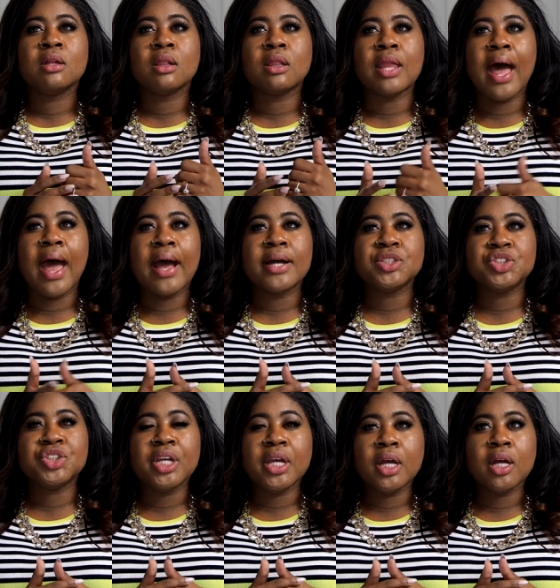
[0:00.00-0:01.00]

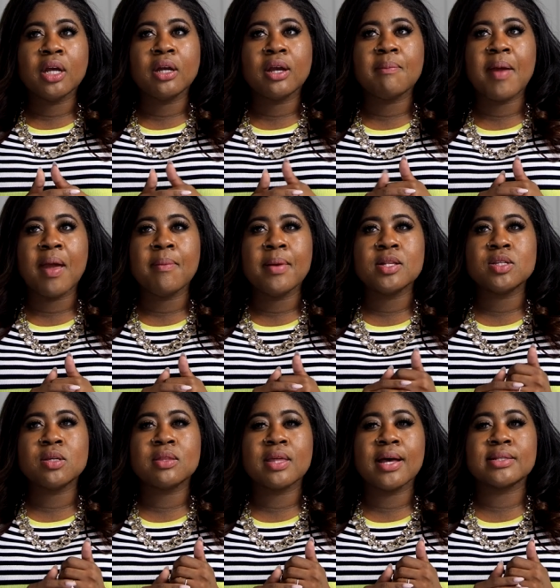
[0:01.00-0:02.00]
last year. It may have been
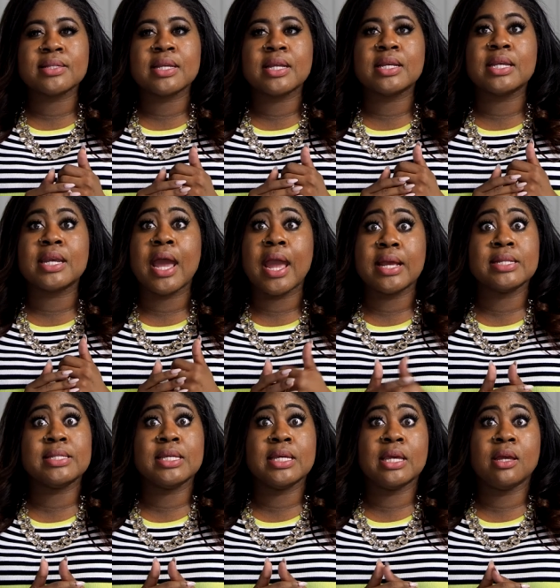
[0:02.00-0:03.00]

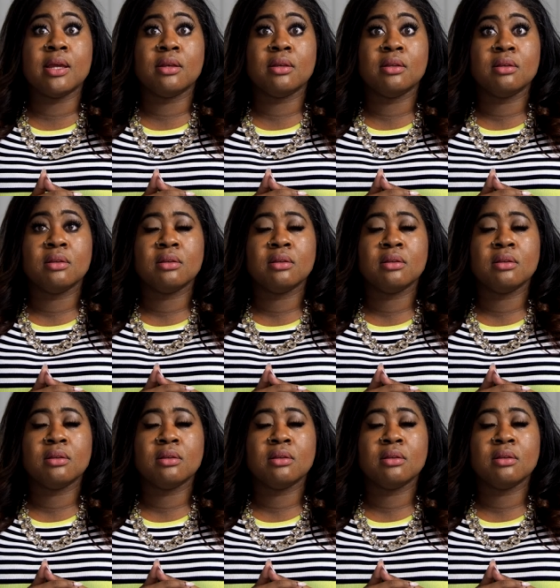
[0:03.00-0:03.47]
2019.